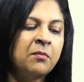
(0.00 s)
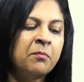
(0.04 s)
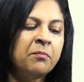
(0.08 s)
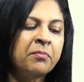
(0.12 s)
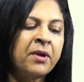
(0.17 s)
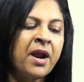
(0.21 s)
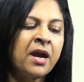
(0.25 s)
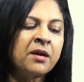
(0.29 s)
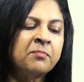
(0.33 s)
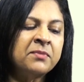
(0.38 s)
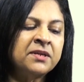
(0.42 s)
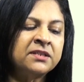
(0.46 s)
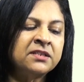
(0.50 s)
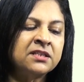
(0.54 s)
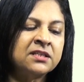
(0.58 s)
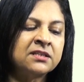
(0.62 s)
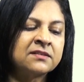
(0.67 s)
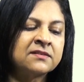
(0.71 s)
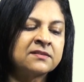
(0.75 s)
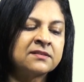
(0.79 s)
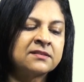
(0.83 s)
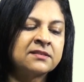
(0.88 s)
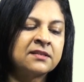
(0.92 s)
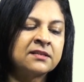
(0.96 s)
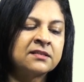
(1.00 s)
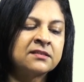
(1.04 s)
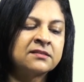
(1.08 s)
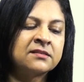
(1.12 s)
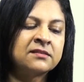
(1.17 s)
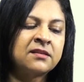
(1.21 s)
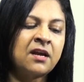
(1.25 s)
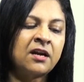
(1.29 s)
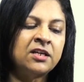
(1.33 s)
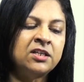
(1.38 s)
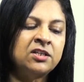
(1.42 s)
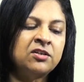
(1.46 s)
pragmatics,
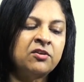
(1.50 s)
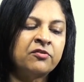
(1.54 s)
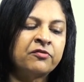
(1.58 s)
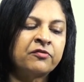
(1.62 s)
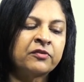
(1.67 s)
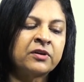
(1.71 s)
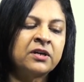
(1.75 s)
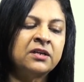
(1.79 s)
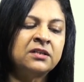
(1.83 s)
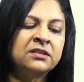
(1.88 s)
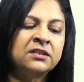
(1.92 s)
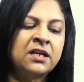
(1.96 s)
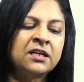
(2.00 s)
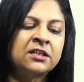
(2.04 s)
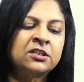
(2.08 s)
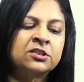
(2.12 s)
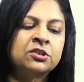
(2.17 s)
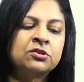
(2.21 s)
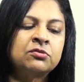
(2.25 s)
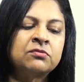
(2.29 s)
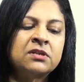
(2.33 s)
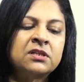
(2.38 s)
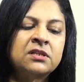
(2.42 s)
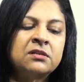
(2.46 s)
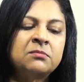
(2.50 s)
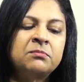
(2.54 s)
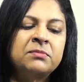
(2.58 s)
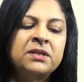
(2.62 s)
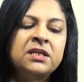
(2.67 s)
study of contextual